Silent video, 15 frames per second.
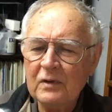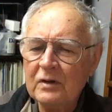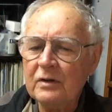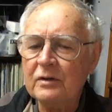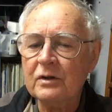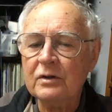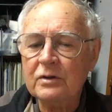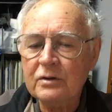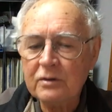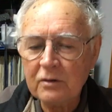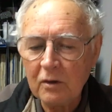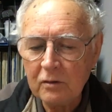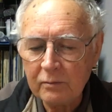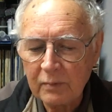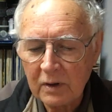This is a
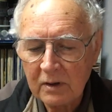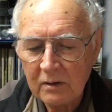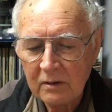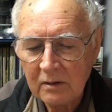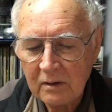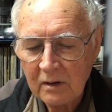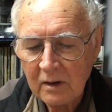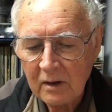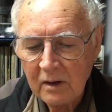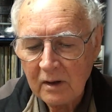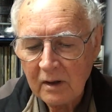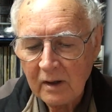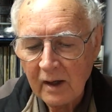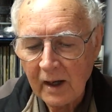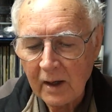Scope
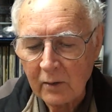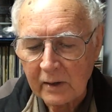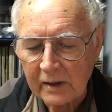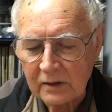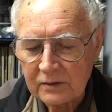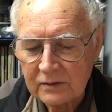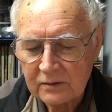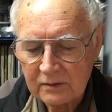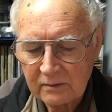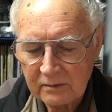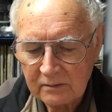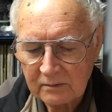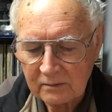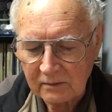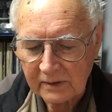Arix
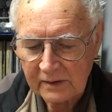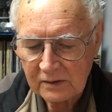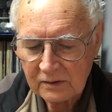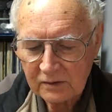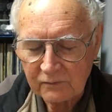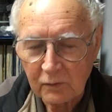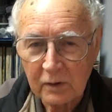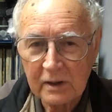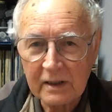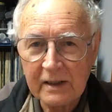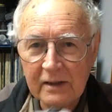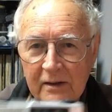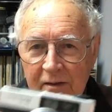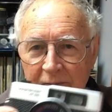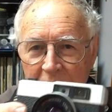lens,
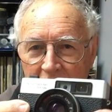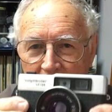voigtlander.